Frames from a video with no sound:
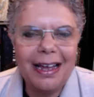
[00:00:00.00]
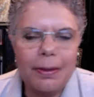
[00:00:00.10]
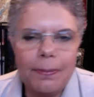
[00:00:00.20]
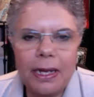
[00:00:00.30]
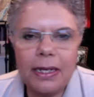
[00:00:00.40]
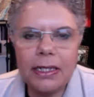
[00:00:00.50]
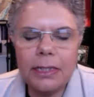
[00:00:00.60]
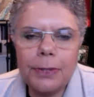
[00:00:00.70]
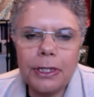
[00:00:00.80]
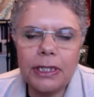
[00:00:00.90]
but as
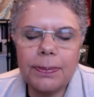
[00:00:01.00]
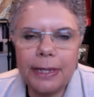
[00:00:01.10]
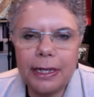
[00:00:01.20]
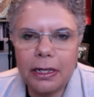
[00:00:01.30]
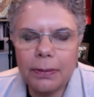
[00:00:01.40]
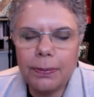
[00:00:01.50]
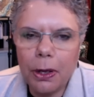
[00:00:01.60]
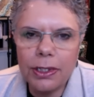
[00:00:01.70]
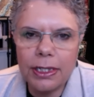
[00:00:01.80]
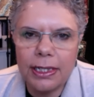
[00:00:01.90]
principally a
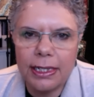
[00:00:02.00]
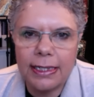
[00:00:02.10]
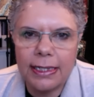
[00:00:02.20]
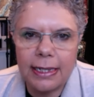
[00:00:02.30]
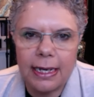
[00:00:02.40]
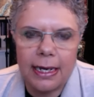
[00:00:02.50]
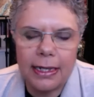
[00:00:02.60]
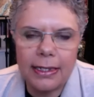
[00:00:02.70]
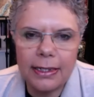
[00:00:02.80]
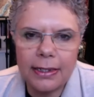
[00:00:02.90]
composer these
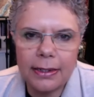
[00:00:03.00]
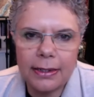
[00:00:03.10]
days,